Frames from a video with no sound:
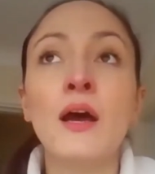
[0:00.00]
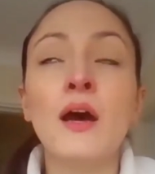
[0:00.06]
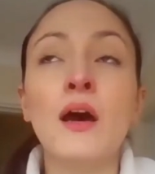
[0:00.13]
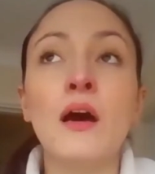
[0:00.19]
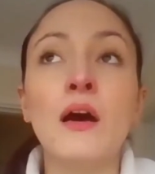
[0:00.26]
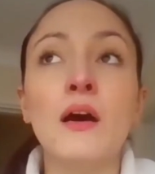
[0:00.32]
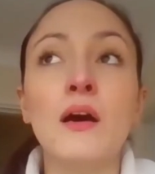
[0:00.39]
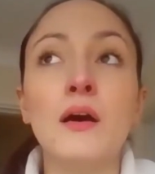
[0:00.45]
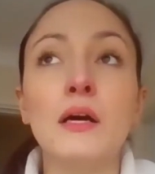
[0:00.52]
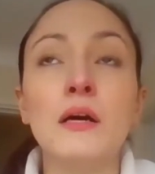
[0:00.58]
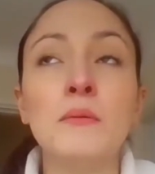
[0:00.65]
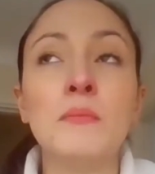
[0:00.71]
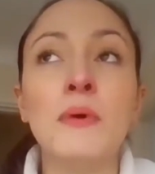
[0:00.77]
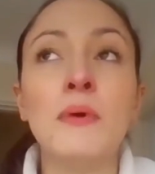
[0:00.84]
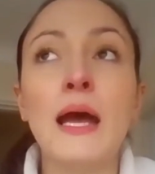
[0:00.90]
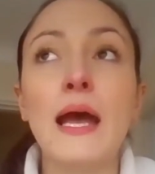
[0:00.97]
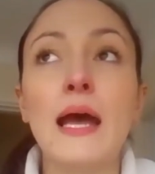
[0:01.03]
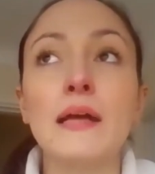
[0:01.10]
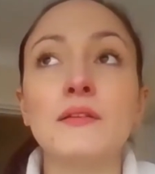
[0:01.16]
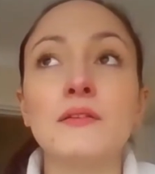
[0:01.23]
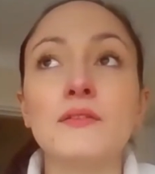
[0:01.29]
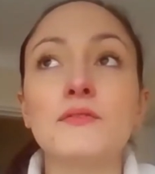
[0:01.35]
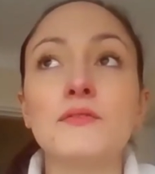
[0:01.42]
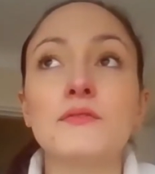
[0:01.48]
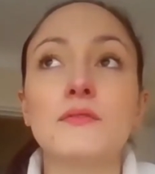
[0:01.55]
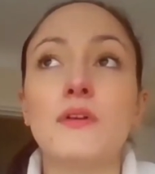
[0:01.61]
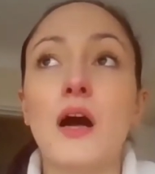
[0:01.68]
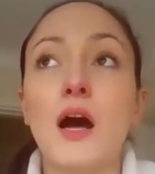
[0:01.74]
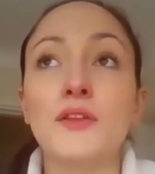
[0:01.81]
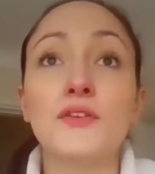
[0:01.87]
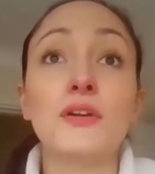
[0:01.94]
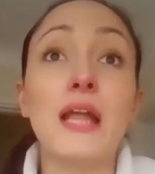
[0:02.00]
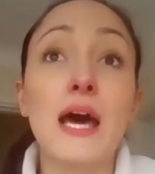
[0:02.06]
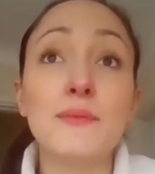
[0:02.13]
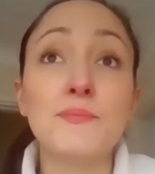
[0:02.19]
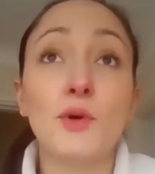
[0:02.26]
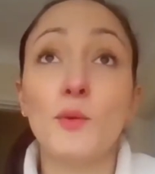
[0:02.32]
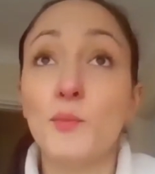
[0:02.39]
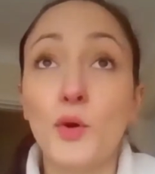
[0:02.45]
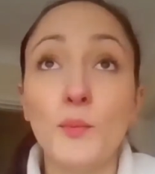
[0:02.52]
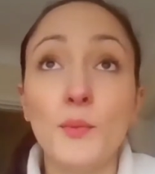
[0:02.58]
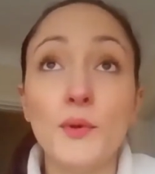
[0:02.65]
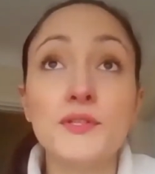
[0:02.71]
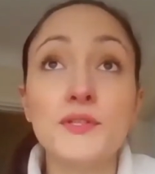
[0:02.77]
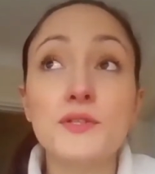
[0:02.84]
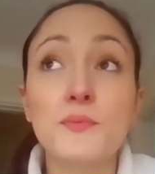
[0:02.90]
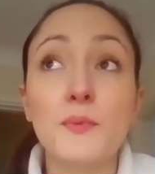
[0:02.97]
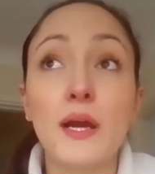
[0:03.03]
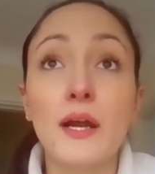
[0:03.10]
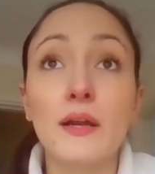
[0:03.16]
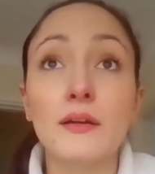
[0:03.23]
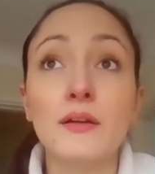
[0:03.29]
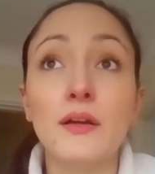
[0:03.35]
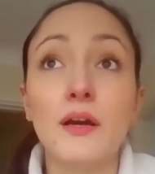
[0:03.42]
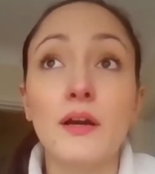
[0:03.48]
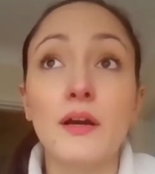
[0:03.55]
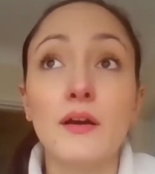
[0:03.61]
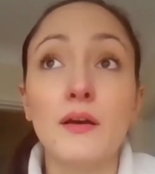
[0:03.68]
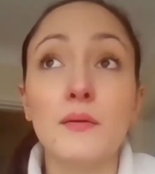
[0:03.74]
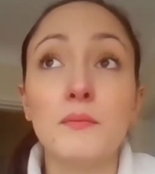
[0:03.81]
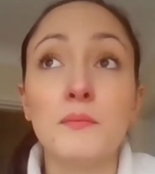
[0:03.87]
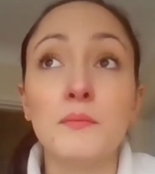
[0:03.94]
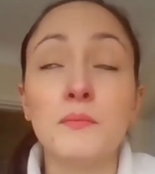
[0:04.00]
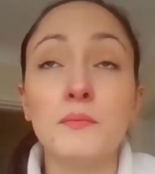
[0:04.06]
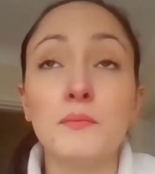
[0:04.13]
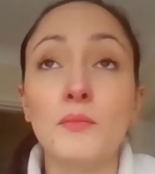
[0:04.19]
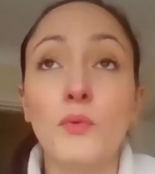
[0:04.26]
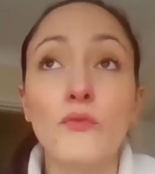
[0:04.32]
um, and other light bulb moments where um,